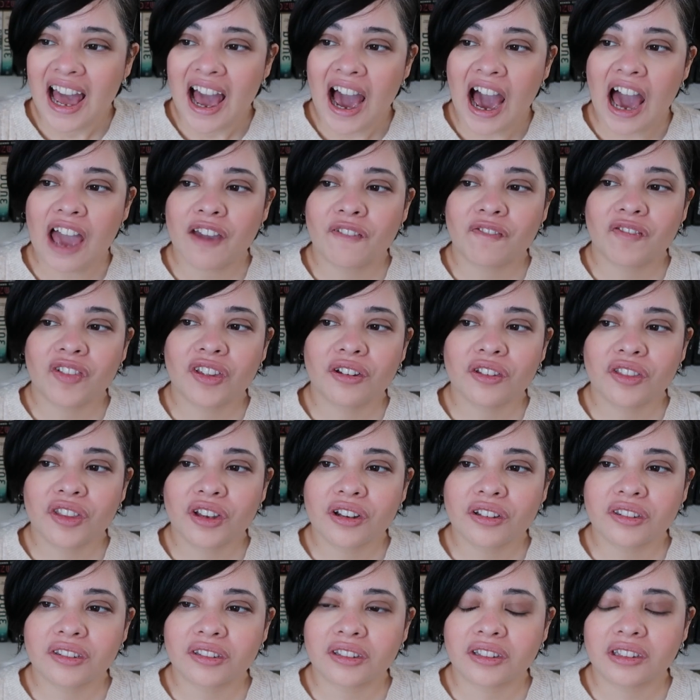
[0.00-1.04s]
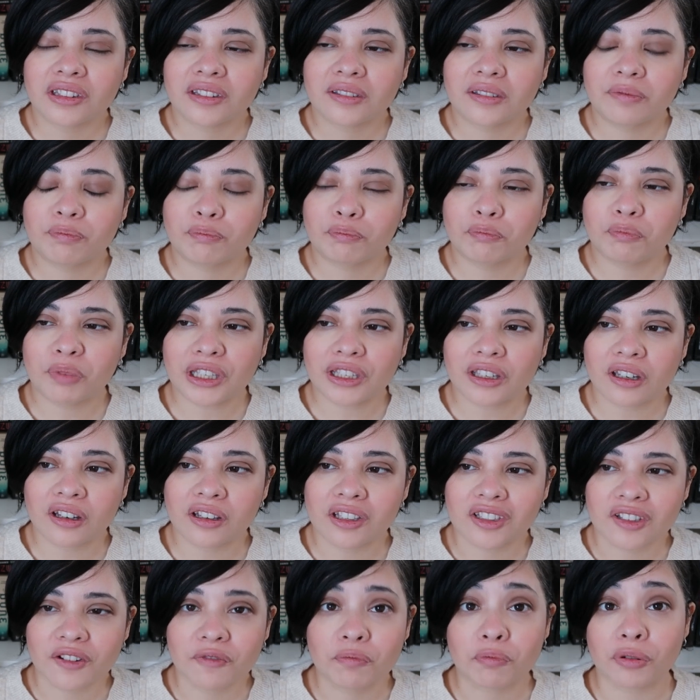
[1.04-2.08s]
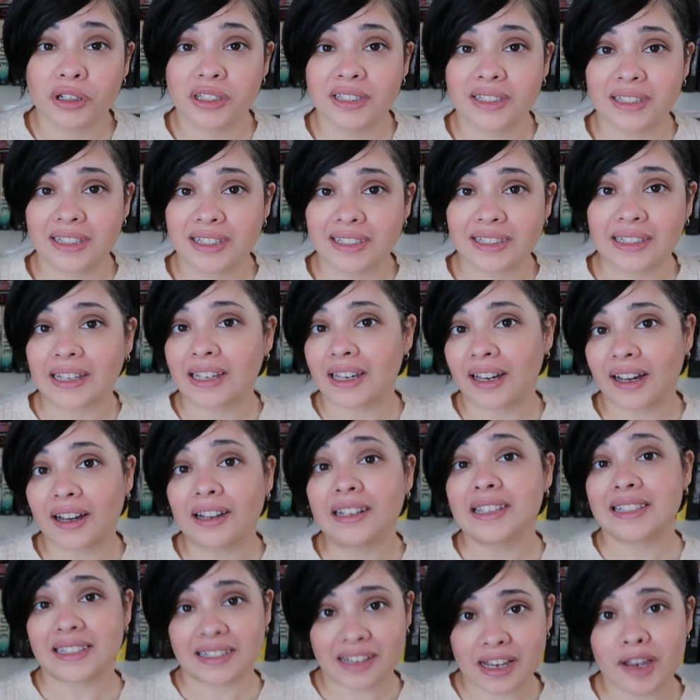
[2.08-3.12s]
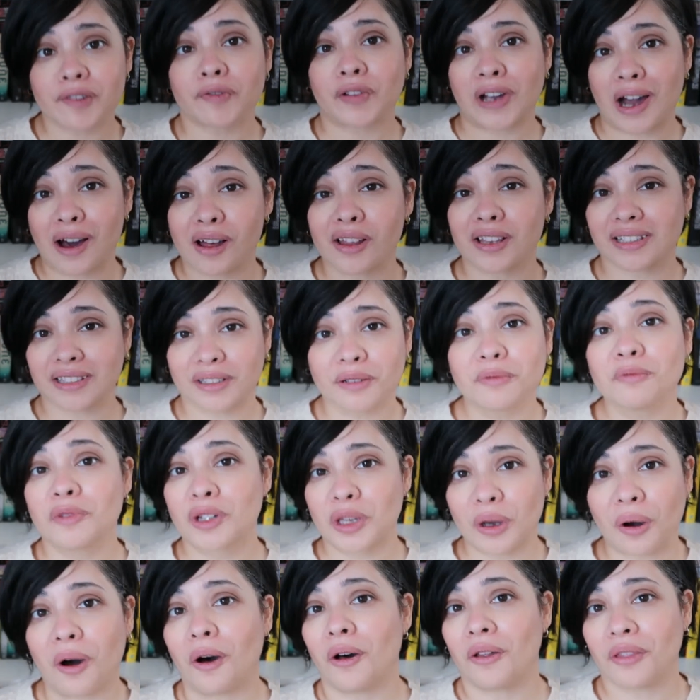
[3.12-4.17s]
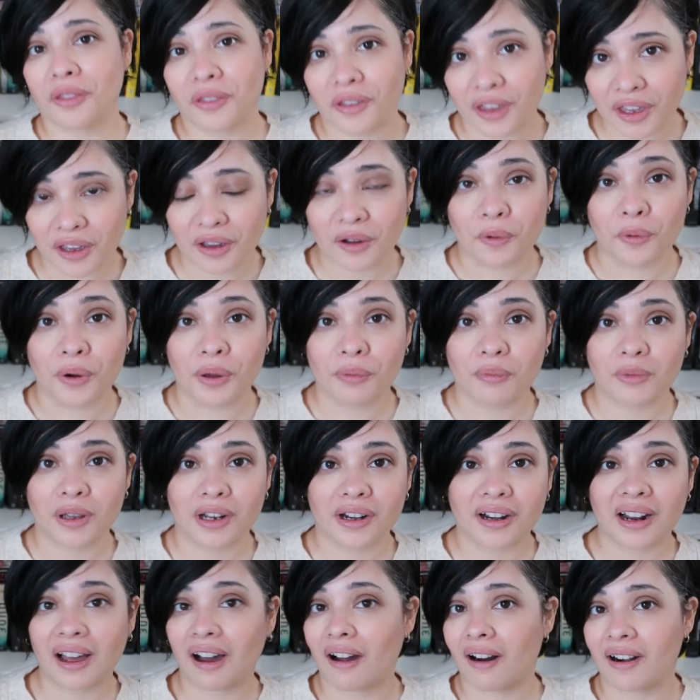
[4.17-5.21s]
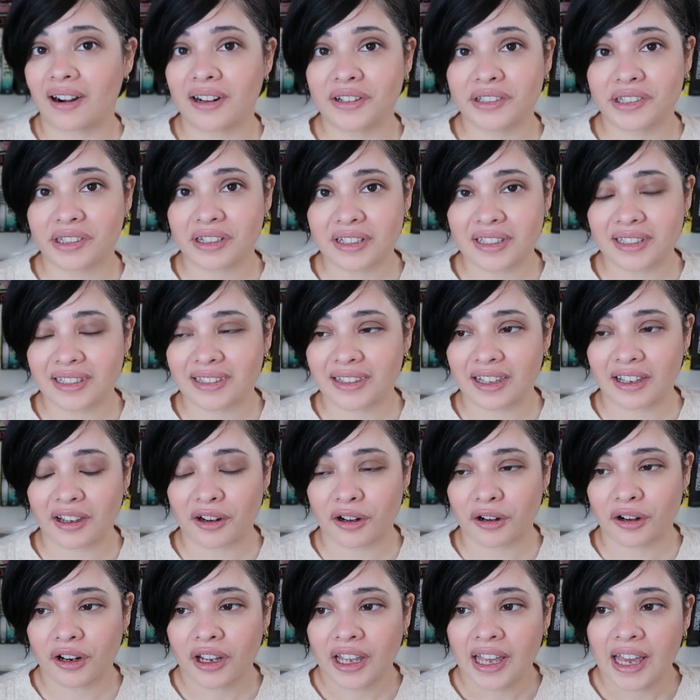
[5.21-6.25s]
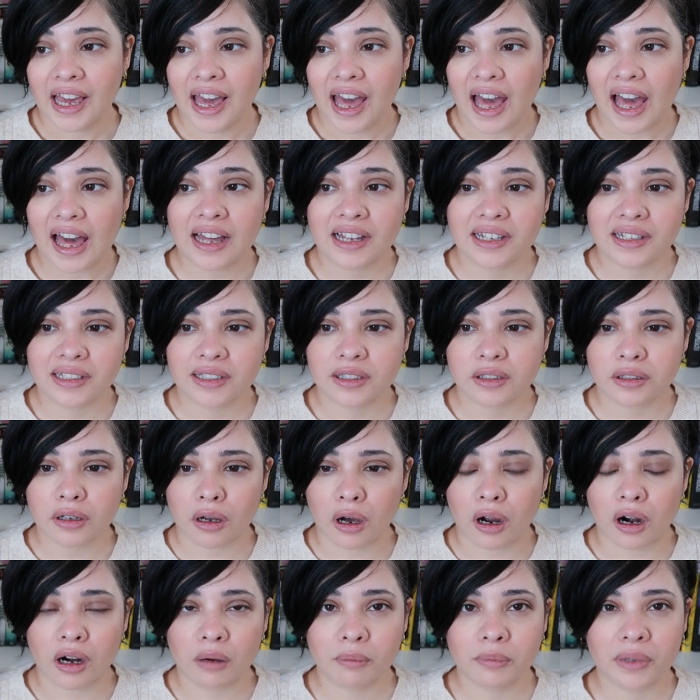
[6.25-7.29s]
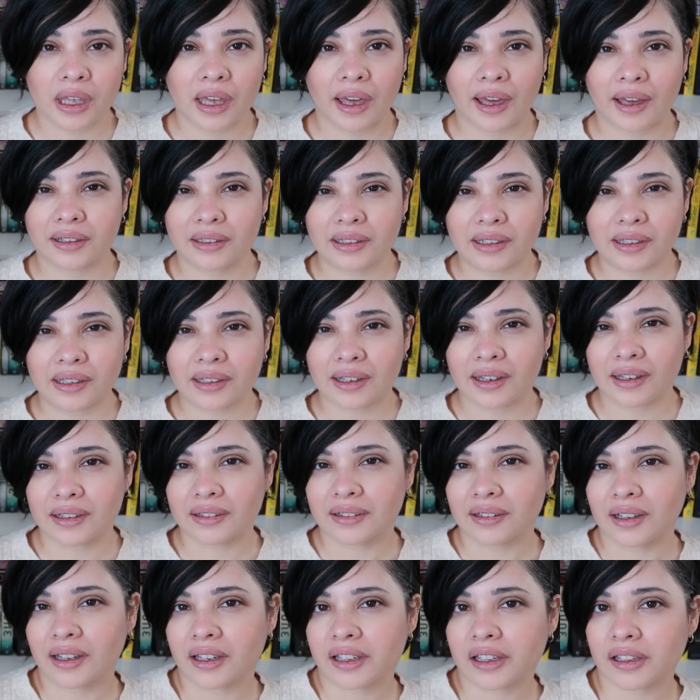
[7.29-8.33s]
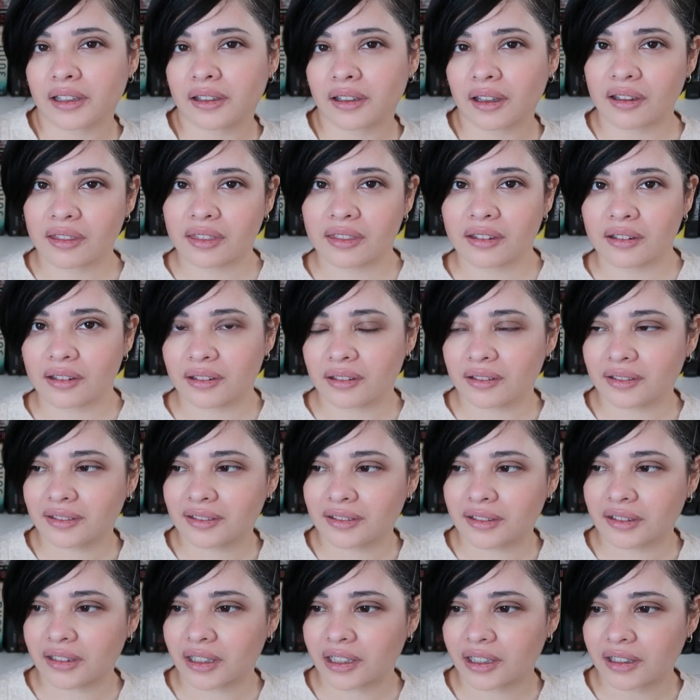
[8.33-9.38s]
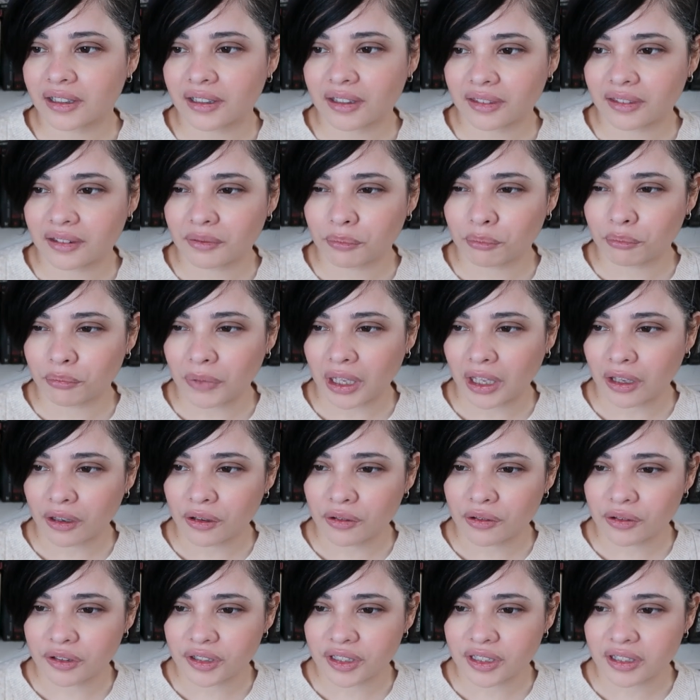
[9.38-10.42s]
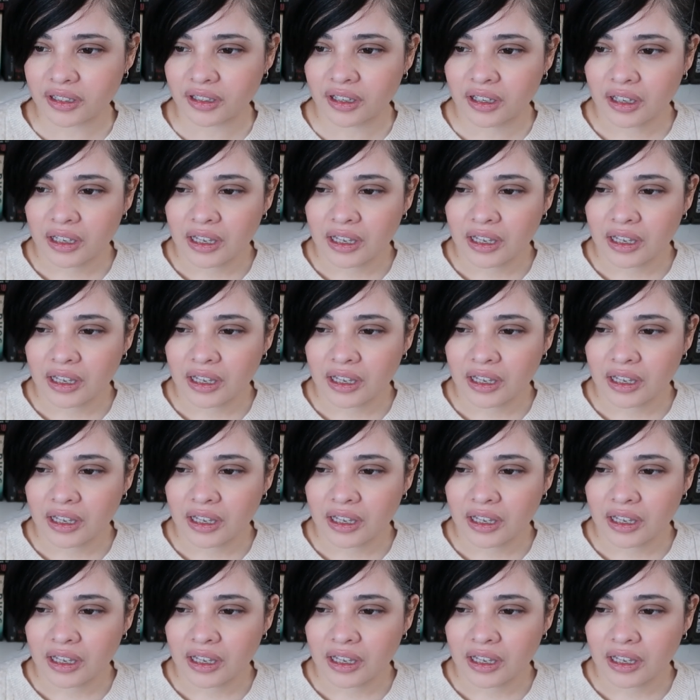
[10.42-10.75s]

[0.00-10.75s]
I feel that because of Princess Leia's slave costume, we all think women are just there as arm candy and like the male's